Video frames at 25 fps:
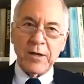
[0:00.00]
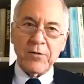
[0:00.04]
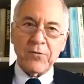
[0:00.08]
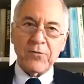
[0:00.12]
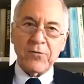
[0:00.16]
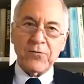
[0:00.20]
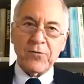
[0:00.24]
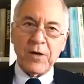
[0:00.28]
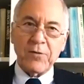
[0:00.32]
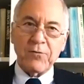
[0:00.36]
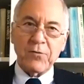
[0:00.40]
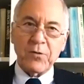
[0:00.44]

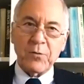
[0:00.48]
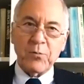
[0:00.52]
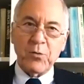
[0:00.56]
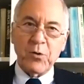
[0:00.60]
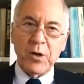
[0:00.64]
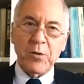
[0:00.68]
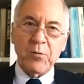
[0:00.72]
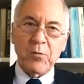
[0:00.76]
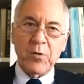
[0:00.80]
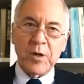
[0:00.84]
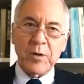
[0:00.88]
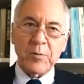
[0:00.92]
is
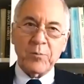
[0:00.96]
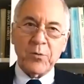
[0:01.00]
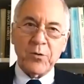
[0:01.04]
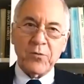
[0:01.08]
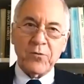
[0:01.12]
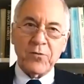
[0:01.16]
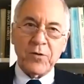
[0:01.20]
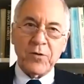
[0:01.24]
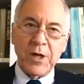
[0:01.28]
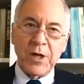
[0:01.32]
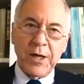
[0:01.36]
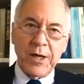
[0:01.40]
7.1
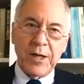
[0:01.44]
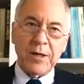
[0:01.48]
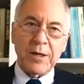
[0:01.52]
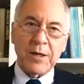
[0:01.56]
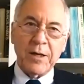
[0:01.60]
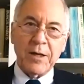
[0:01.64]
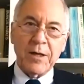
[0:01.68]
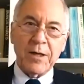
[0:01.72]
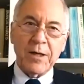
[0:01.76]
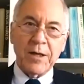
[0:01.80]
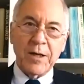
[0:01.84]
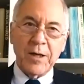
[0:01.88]
percent
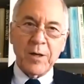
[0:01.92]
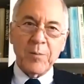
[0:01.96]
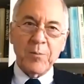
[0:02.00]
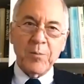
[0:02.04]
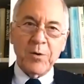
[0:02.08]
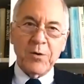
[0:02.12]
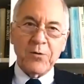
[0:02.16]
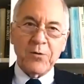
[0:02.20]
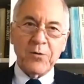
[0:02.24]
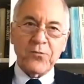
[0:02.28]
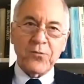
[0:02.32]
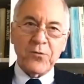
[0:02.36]

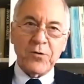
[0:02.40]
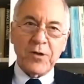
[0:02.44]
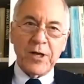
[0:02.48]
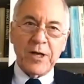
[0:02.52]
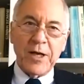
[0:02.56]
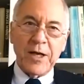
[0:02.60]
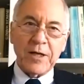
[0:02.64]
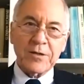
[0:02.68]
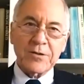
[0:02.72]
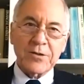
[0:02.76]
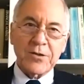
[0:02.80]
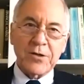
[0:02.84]
but for the
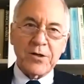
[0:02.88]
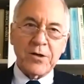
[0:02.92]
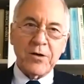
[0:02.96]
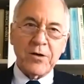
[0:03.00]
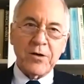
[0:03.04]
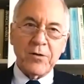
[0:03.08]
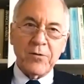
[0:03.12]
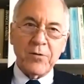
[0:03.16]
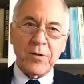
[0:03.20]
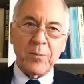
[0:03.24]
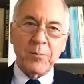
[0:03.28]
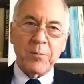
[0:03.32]
next
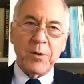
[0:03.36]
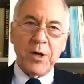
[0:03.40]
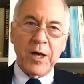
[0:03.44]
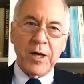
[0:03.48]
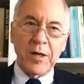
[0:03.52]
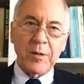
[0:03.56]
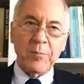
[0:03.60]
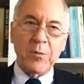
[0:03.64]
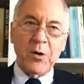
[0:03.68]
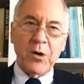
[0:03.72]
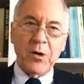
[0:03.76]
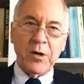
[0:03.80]
year, the
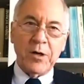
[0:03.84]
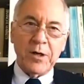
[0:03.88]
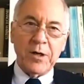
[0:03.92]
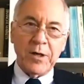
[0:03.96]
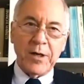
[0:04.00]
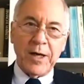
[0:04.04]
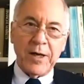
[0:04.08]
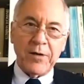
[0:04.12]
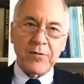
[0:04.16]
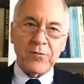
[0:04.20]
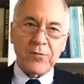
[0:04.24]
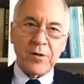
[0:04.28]
bond
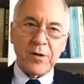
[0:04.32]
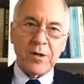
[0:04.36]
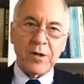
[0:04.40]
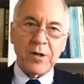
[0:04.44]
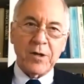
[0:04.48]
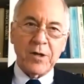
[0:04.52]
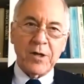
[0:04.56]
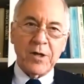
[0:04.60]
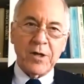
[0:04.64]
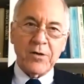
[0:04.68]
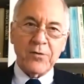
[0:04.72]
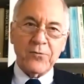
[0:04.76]
market has an
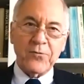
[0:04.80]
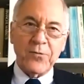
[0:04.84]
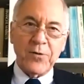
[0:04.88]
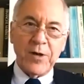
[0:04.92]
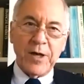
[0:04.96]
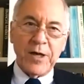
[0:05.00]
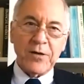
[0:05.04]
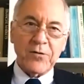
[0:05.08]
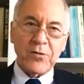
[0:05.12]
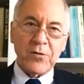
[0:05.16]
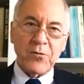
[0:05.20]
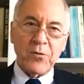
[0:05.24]

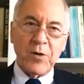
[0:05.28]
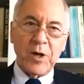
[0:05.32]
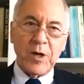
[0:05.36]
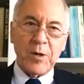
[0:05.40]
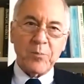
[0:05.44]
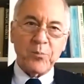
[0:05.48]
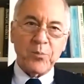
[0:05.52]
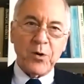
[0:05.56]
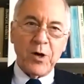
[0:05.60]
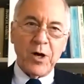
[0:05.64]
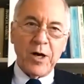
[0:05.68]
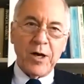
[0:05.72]
inflation
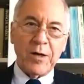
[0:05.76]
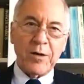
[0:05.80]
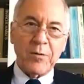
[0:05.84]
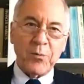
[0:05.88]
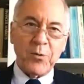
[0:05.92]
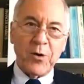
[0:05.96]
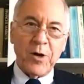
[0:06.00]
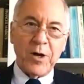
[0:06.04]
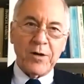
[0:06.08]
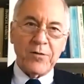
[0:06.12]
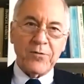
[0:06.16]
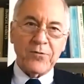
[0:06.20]
rate pri-
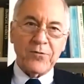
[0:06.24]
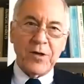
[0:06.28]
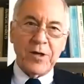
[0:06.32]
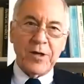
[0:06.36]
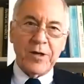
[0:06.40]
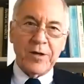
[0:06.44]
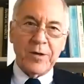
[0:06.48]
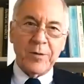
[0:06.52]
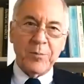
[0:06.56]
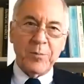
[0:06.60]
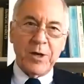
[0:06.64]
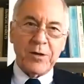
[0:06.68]
priced
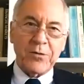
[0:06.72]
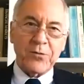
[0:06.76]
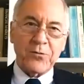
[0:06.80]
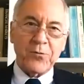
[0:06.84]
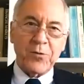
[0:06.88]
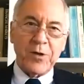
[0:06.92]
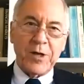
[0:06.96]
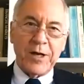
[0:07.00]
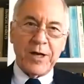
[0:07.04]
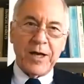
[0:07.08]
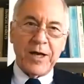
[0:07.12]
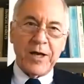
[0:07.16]
in at about
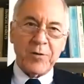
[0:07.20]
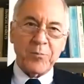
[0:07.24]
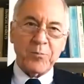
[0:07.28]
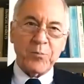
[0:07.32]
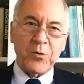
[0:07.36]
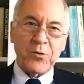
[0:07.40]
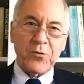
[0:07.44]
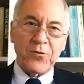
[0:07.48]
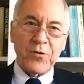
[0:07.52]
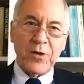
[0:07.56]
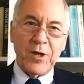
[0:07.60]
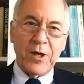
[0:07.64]

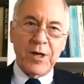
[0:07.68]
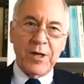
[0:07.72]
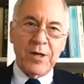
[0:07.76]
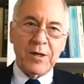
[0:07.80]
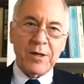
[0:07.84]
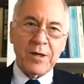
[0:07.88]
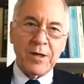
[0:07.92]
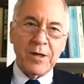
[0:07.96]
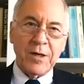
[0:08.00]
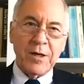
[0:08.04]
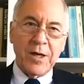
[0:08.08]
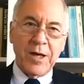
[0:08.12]
3.5%.
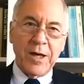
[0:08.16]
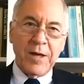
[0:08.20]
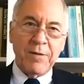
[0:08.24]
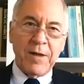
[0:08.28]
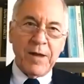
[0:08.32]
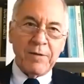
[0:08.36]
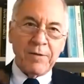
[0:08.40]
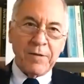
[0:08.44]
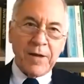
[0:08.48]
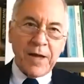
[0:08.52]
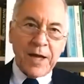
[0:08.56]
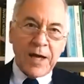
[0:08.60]

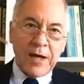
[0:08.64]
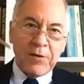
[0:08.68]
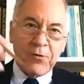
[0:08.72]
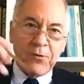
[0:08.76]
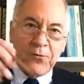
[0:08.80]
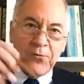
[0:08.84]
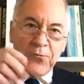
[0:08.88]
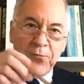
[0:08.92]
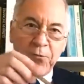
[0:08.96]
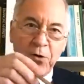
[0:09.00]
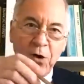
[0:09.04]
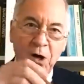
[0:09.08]
And then they have
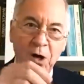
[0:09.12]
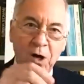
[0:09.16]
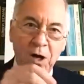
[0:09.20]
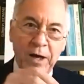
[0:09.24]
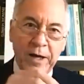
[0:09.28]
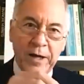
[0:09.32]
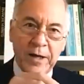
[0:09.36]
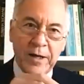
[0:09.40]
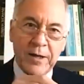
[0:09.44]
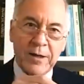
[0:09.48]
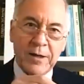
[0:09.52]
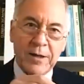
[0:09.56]
it
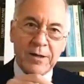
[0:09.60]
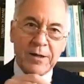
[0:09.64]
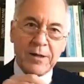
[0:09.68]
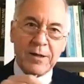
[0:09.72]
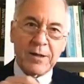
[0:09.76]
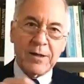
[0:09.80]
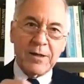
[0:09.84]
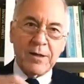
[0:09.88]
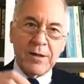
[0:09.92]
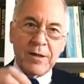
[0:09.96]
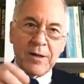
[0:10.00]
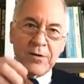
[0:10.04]
falling
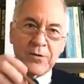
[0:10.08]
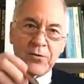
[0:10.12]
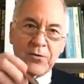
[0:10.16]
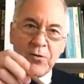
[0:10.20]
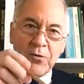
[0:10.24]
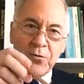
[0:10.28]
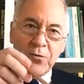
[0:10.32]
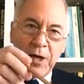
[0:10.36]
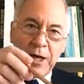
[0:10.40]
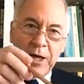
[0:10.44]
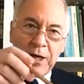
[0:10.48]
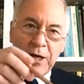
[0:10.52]
in
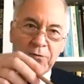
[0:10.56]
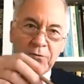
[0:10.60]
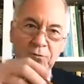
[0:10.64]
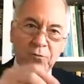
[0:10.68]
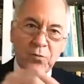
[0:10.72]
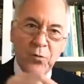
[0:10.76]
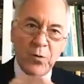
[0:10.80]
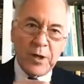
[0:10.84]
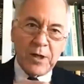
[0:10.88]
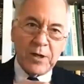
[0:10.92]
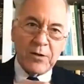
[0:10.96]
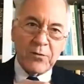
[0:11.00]

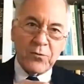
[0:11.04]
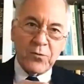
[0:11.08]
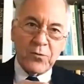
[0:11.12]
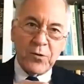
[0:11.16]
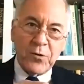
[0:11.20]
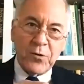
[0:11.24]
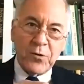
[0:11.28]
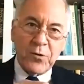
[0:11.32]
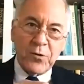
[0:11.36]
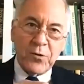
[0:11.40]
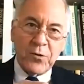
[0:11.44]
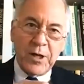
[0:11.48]

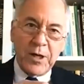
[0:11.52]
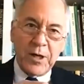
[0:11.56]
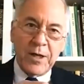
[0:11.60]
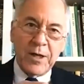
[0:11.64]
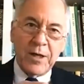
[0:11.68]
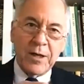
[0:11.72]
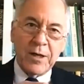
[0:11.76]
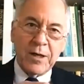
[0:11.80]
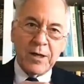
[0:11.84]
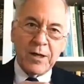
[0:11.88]
2023